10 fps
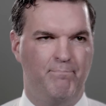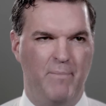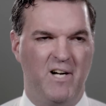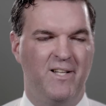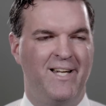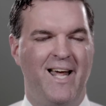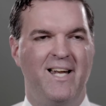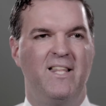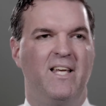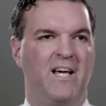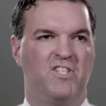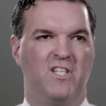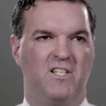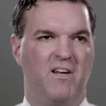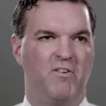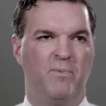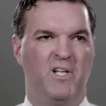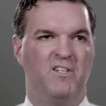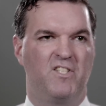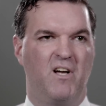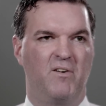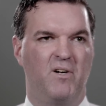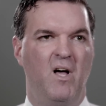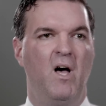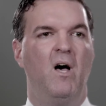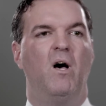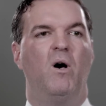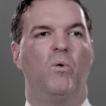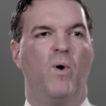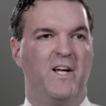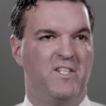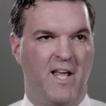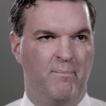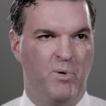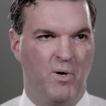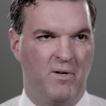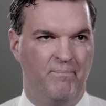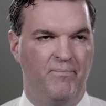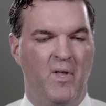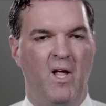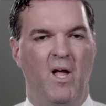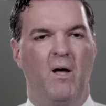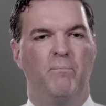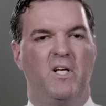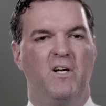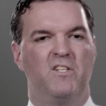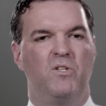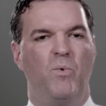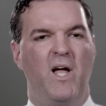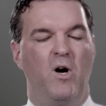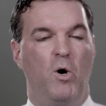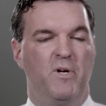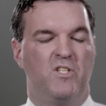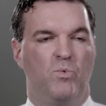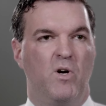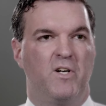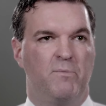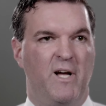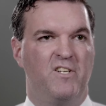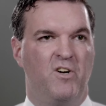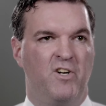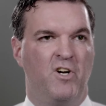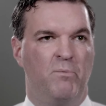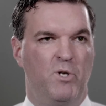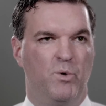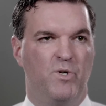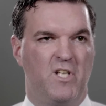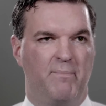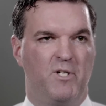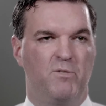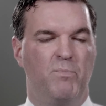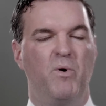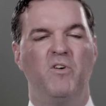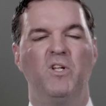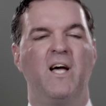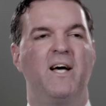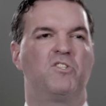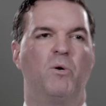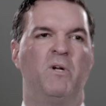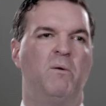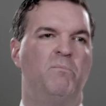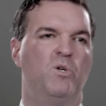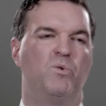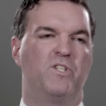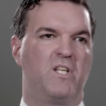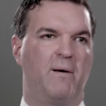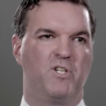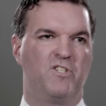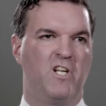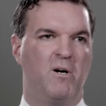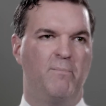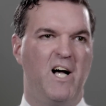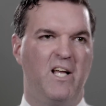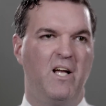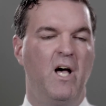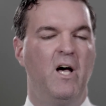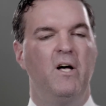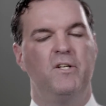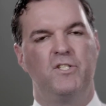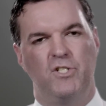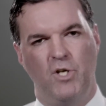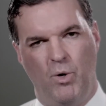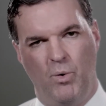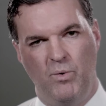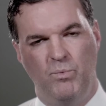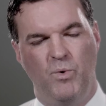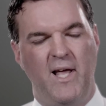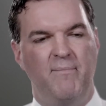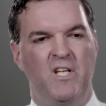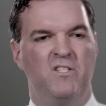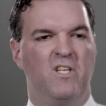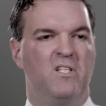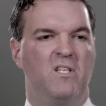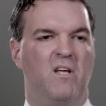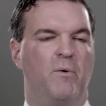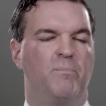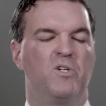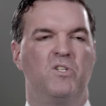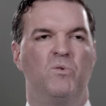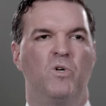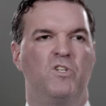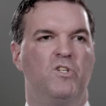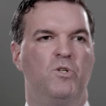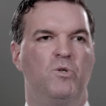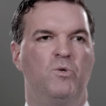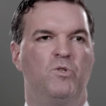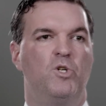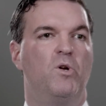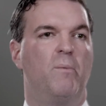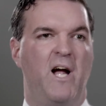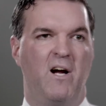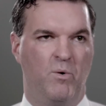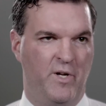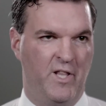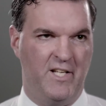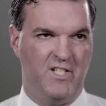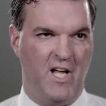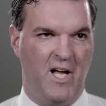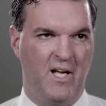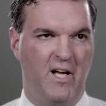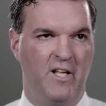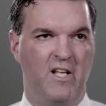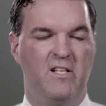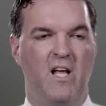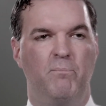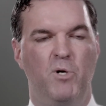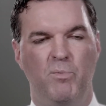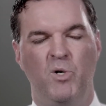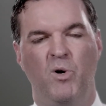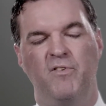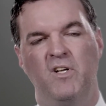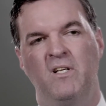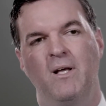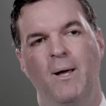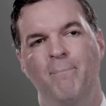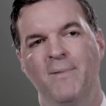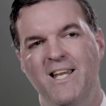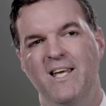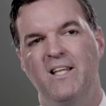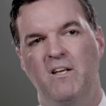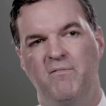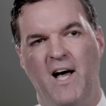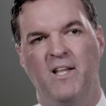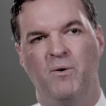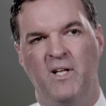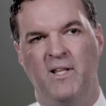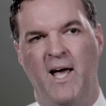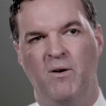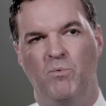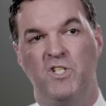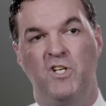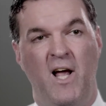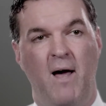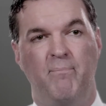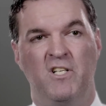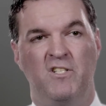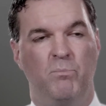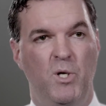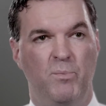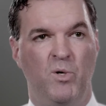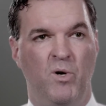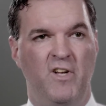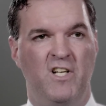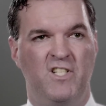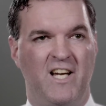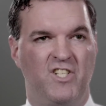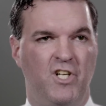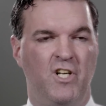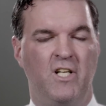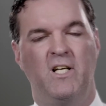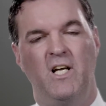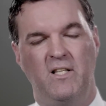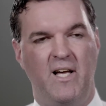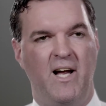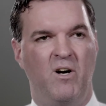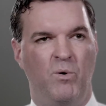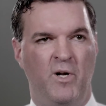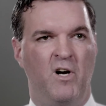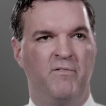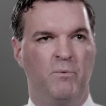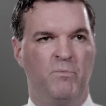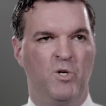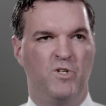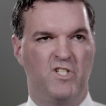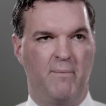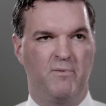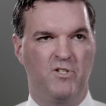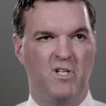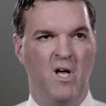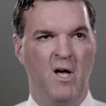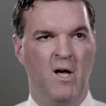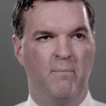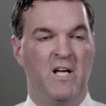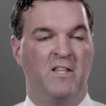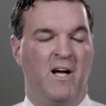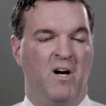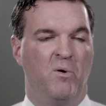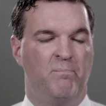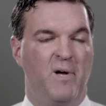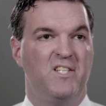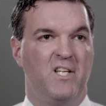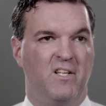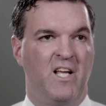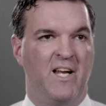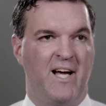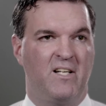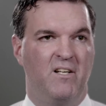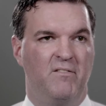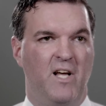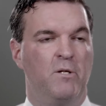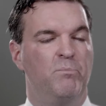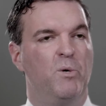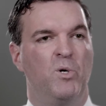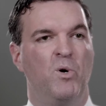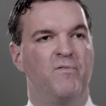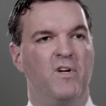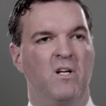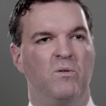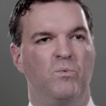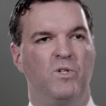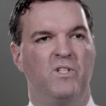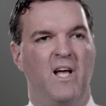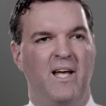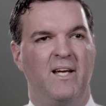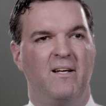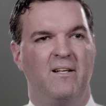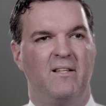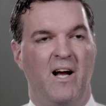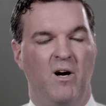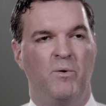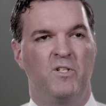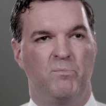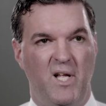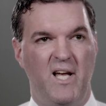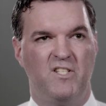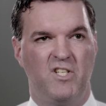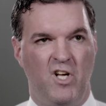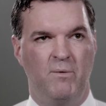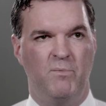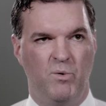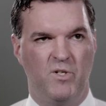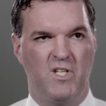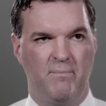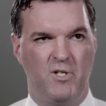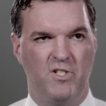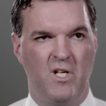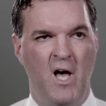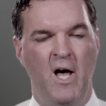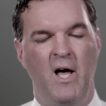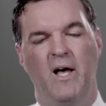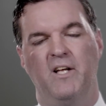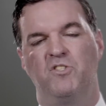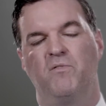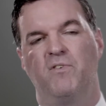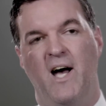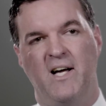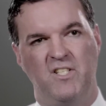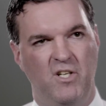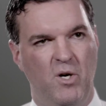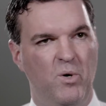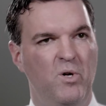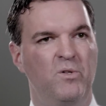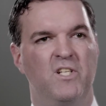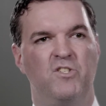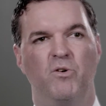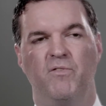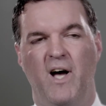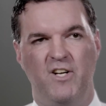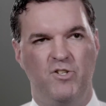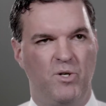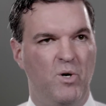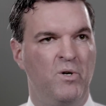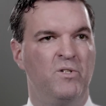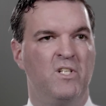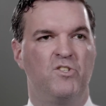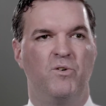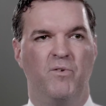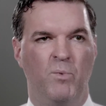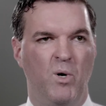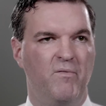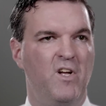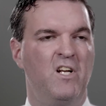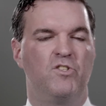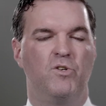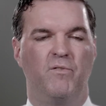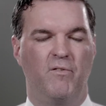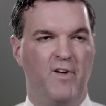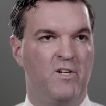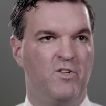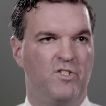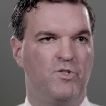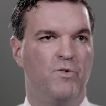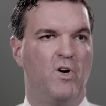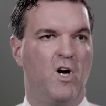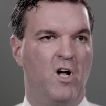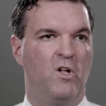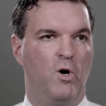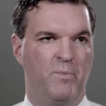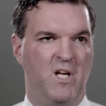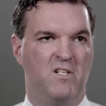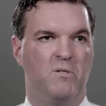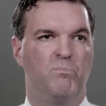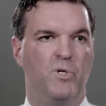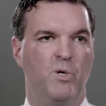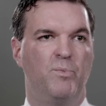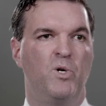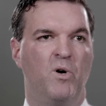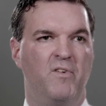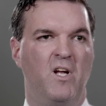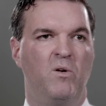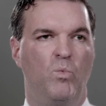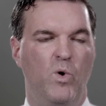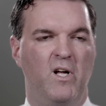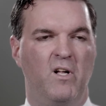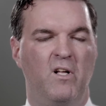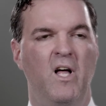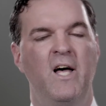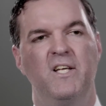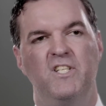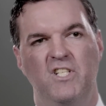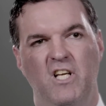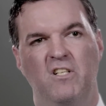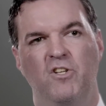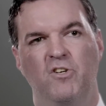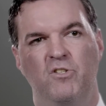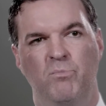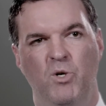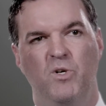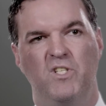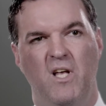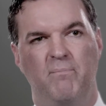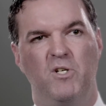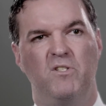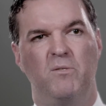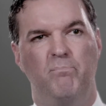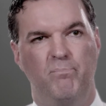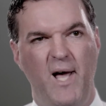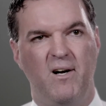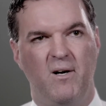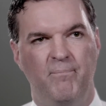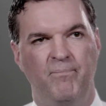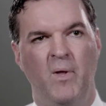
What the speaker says: better than anything else that's ever been discovered. Why is that important? Because the way opiates work is by turning on mu receptors, but we've only got so many mu receptors in our body. So what that means is if a person were to shoot up heroin, let's say, and then take buprenorphine immediately following that, what's gonna happen is the buprenorphine is actually gonna kick the heroin off the mu receptors, make the heroin basically inactive, and the buprenorphine will take the heroin's place on the mu receptors. That's true for oxycodone, that's true for hydrocodone, that's true for morphine, it's true for fentanyl, it's true for all opiates. Buprenorphine will stick to those mu receptors better.